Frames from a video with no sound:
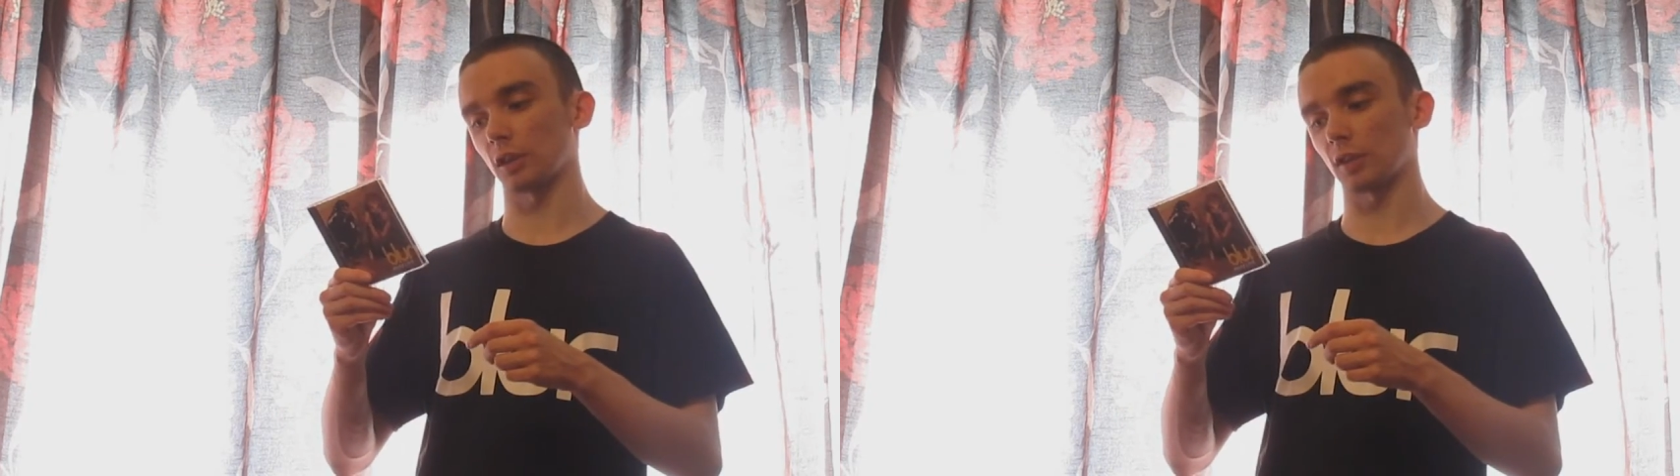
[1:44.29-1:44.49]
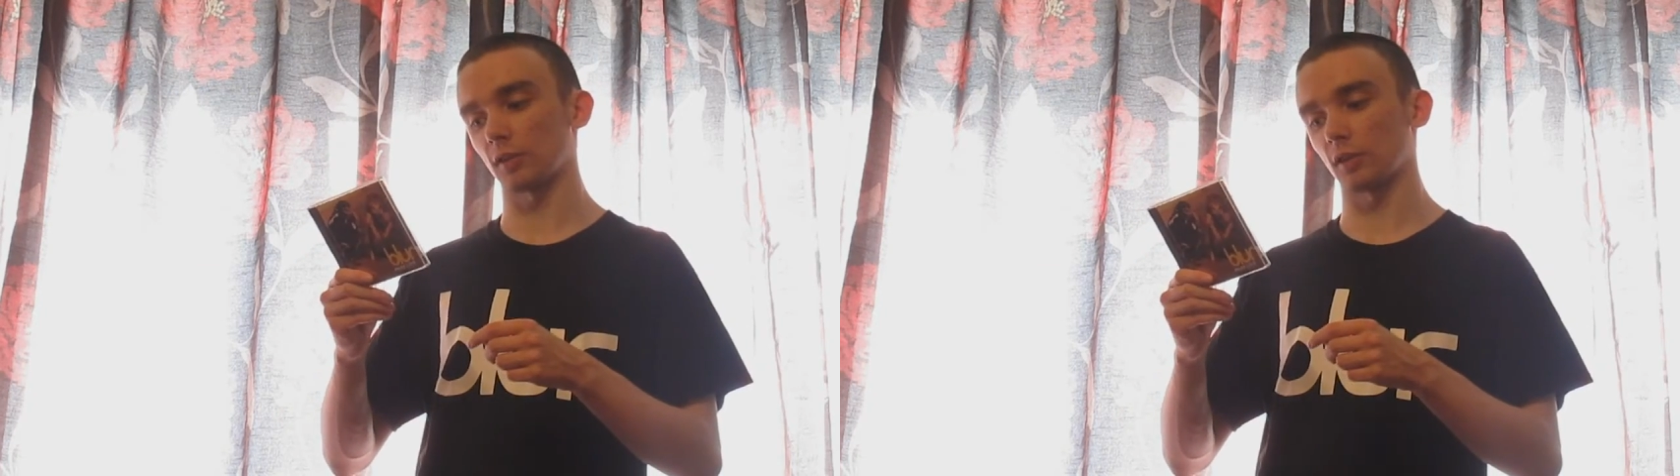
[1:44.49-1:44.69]

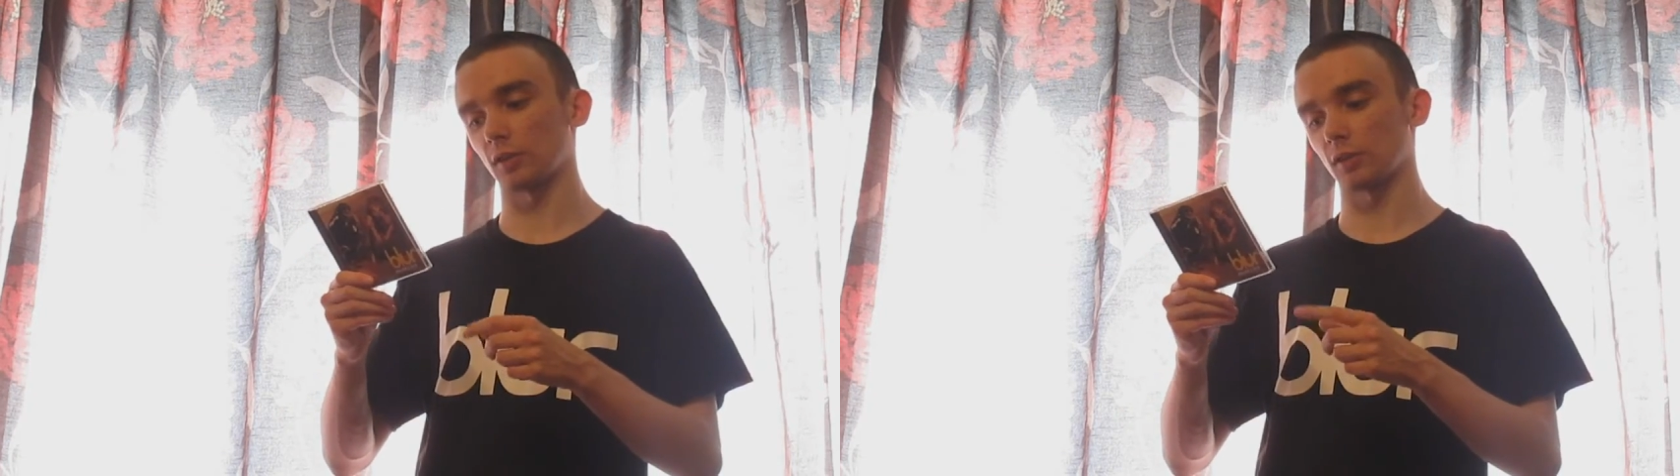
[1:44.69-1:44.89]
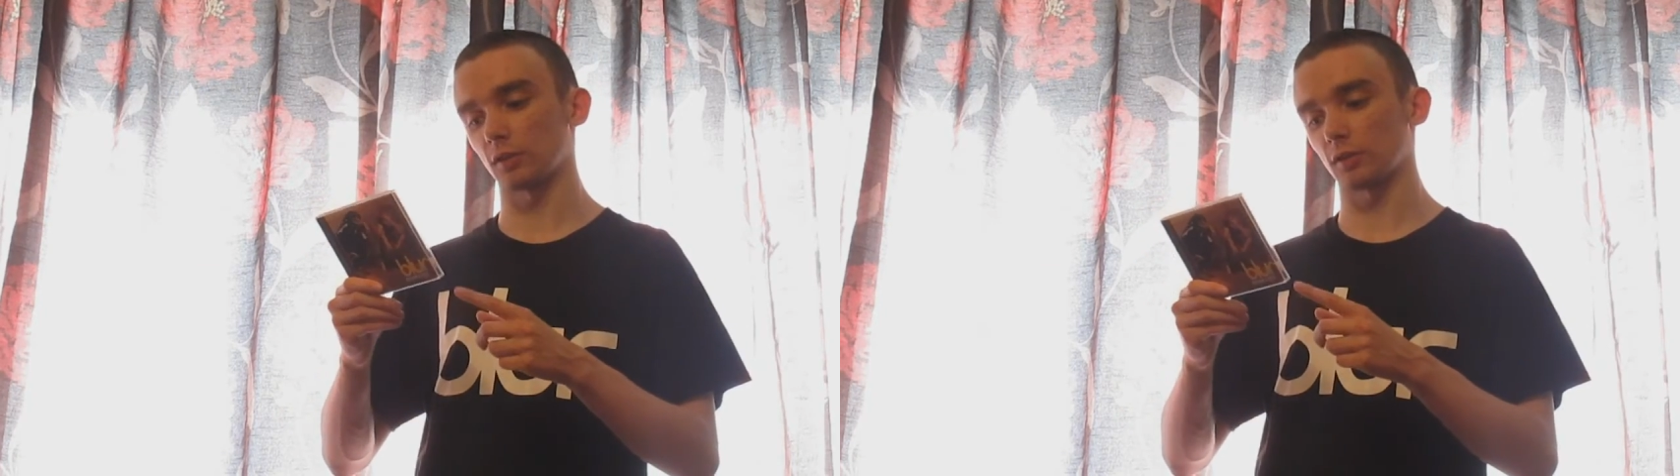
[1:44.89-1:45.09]
get to
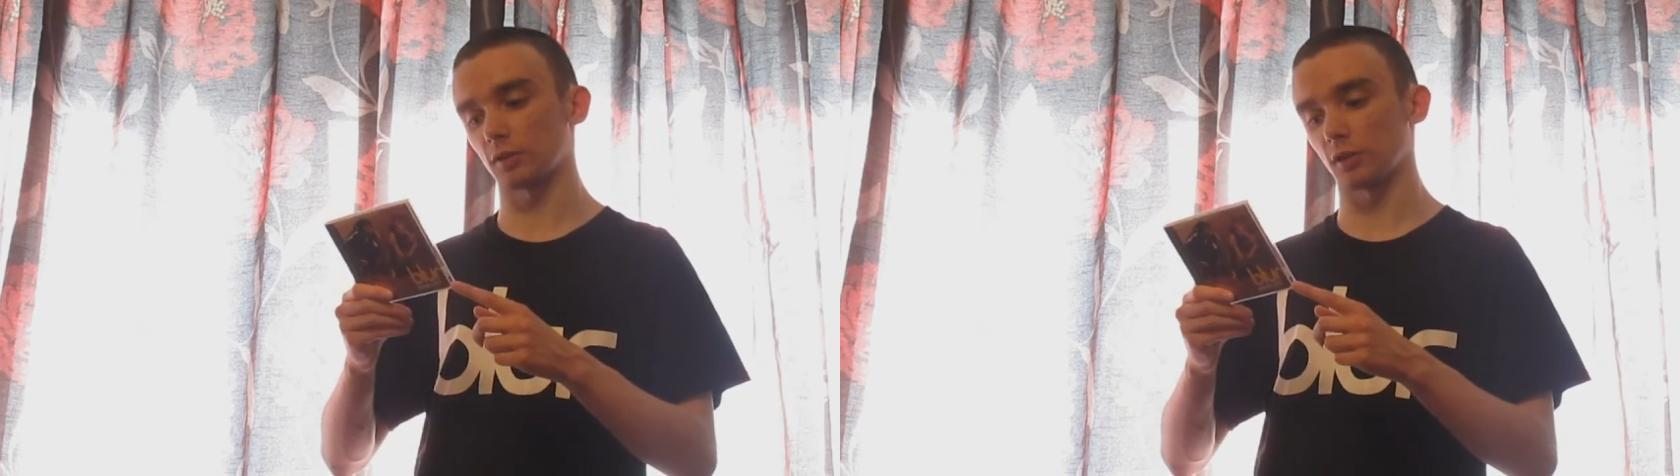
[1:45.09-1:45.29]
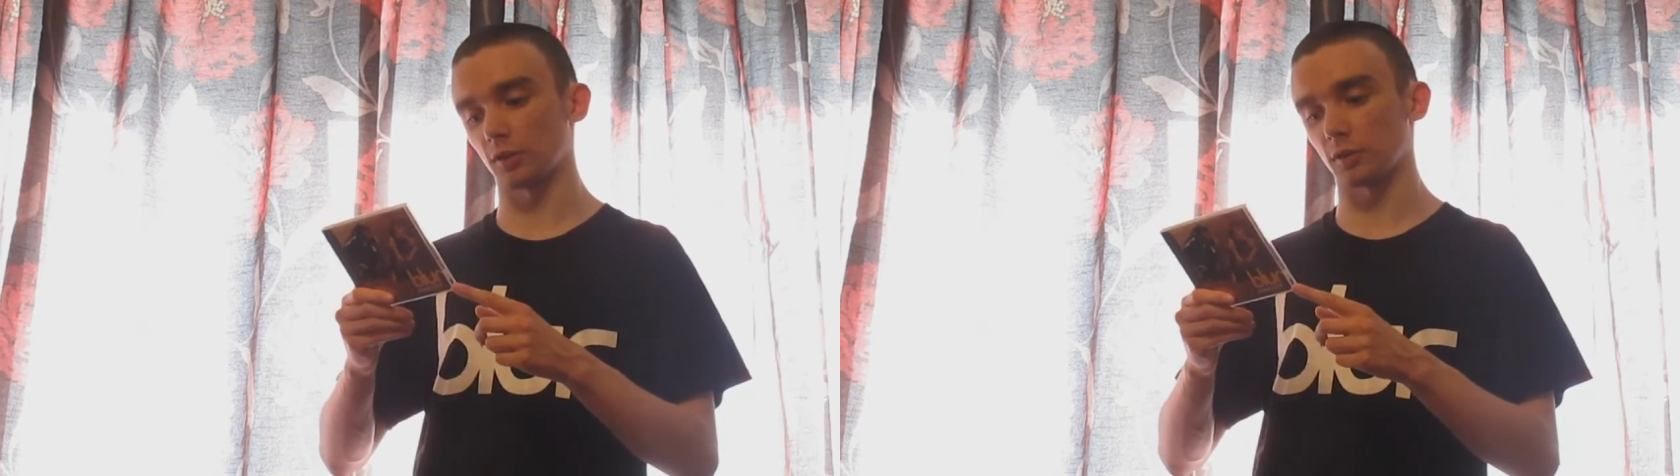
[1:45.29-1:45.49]

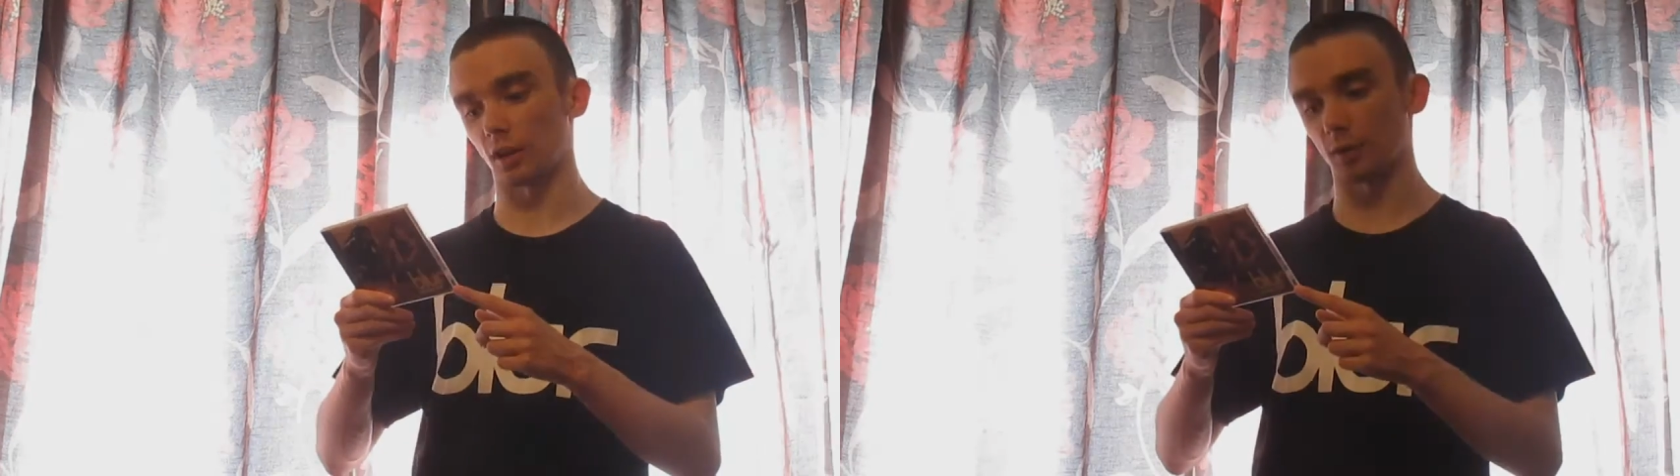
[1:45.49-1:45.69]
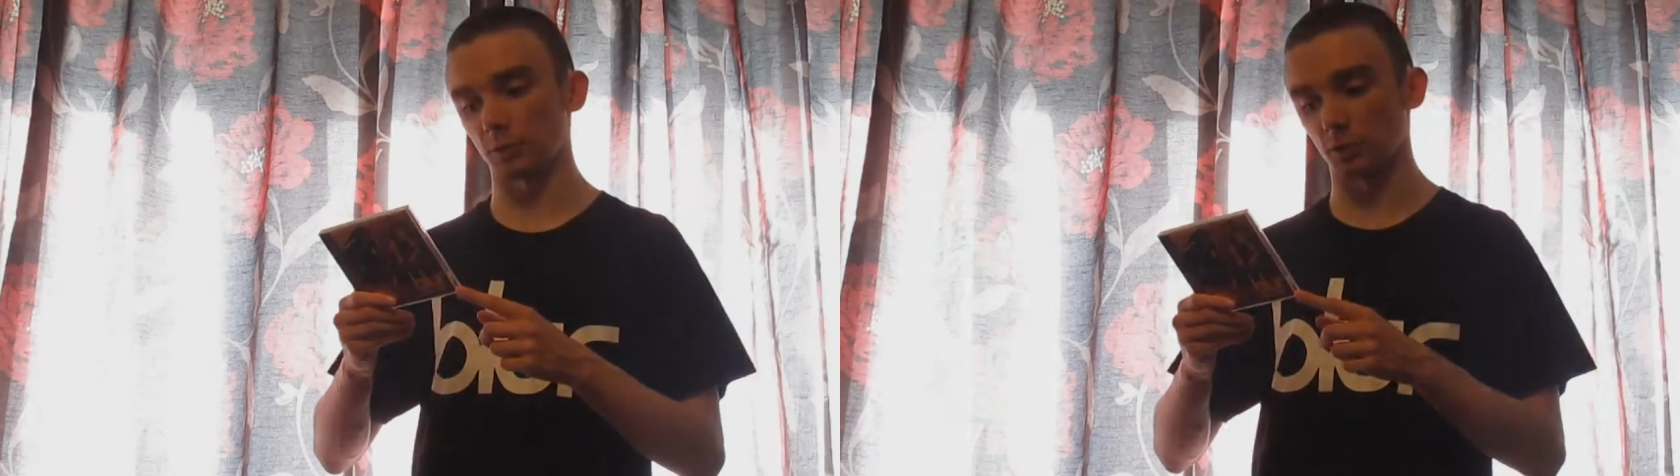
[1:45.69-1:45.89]
the top